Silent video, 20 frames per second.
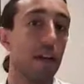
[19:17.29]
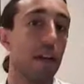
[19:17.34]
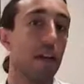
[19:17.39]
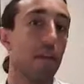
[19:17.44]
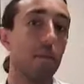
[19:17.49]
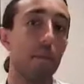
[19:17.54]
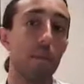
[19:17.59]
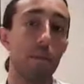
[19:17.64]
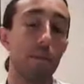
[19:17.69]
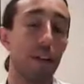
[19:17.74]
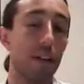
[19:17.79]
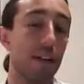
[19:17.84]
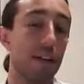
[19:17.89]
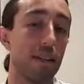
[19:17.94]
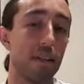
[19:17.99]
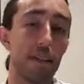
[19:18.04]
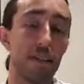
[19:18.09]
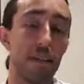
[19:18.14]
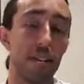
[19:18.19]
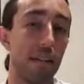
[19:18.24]
people are
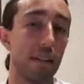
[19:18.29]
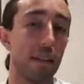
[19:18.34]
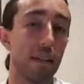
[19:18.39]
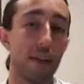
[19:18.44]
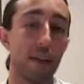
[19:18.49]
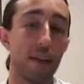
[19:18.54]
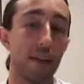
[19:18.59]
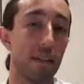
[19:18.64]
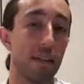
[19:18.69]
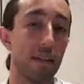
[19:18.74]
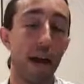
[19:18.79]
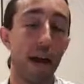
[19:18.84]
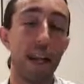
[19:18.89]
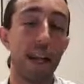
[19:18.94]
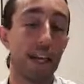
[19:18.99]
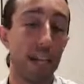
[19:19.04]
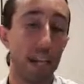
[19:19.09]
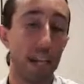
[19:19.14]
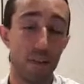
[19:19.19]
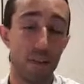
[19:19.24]
seeing
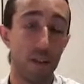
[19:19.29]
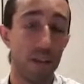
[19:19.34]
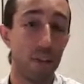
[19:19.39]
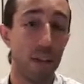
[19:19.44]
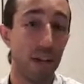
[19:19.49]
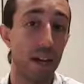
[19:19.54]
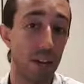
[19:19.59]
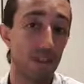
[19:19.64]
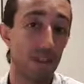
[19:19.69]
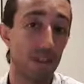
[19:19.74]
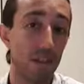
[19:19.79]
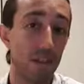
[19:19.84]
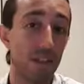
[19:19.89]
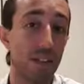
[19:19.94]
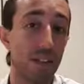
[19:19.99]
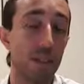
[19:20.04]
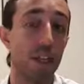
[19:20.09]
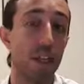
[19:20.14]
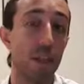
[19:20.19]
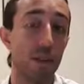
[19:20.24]
panic everywhere, and unfortunately
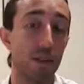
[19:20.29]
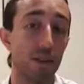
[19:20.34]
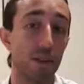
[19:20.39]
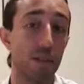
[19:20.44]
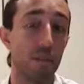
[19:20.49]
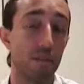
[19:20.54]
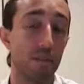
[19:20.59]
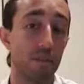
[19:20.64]
seeing a lot of